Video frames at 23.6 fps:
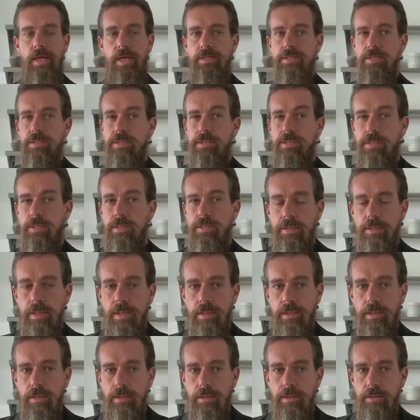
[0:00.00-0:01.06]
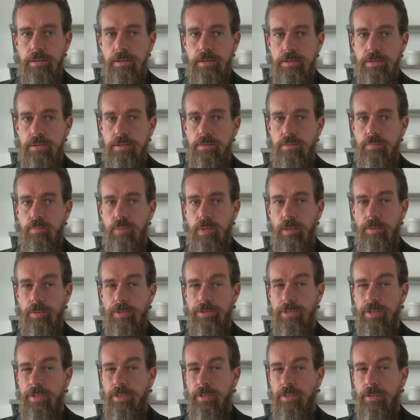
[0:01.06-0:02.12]
entity that is
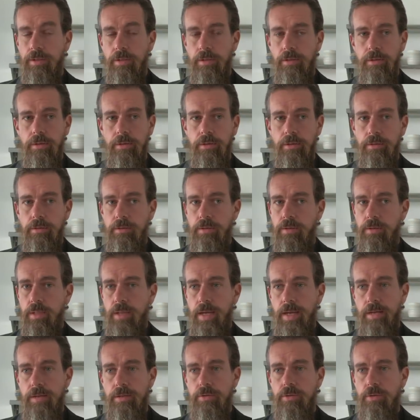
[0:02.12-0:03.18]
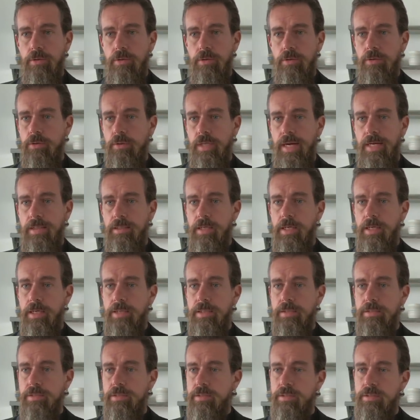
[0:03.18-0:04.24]
publishing under editorial
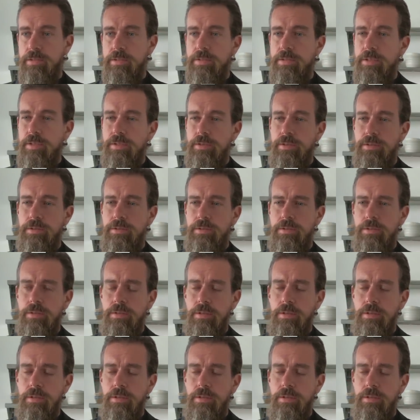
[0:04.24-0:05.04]
guidelines and decisions.